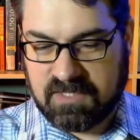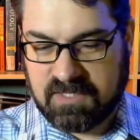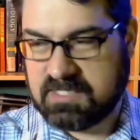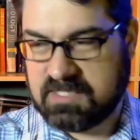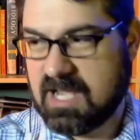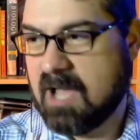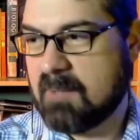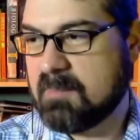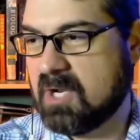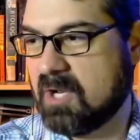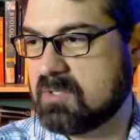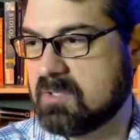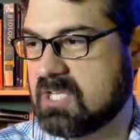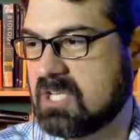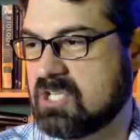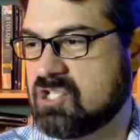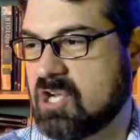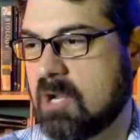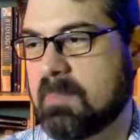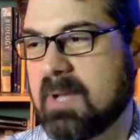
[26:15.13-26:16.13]
dominoes
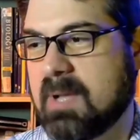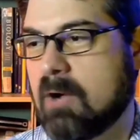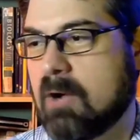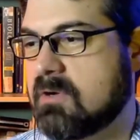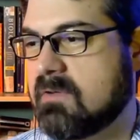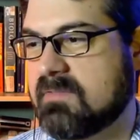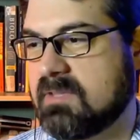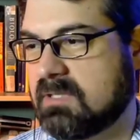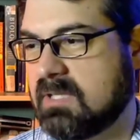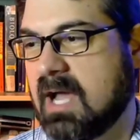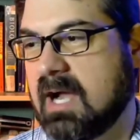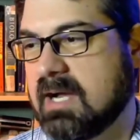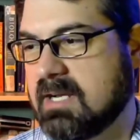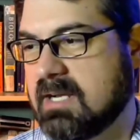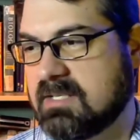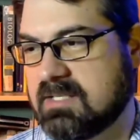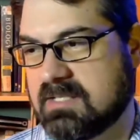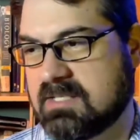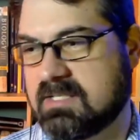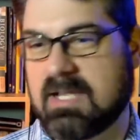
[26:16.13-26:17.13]
can jump out of the line
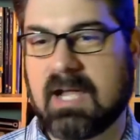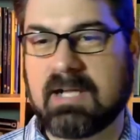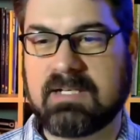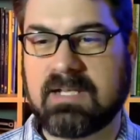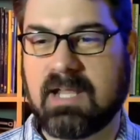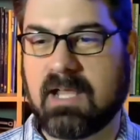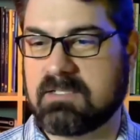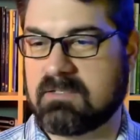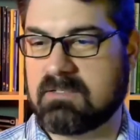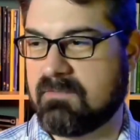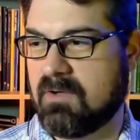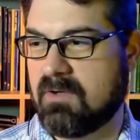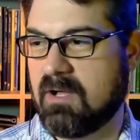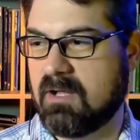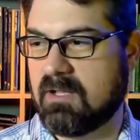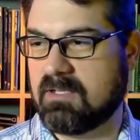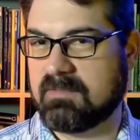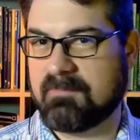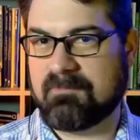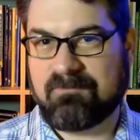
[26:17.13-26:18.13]
and decide not to
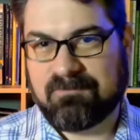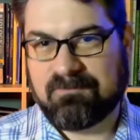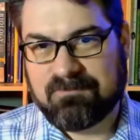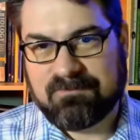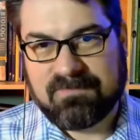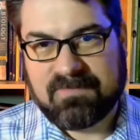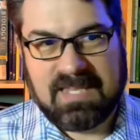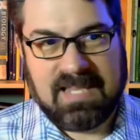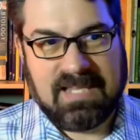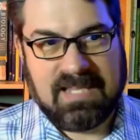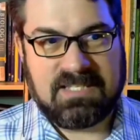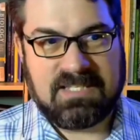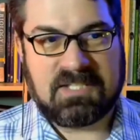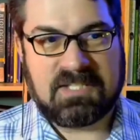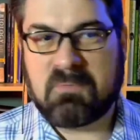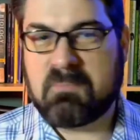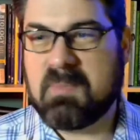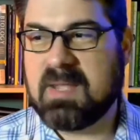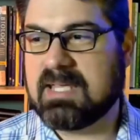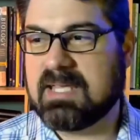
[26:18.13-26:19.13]
fall, it
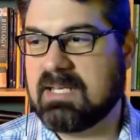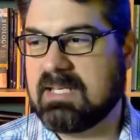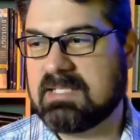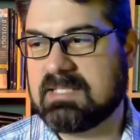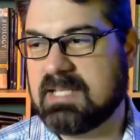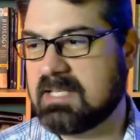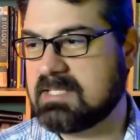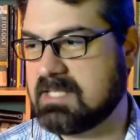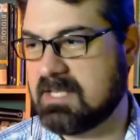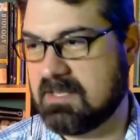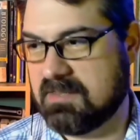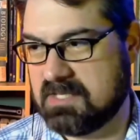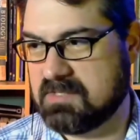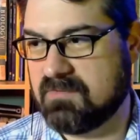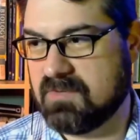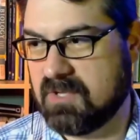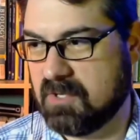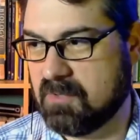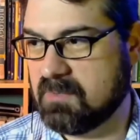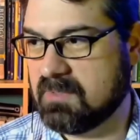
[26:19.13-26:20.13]
doesn't make any sense on this
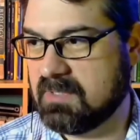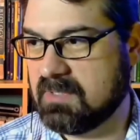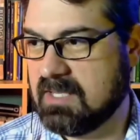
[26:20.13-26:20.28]
view.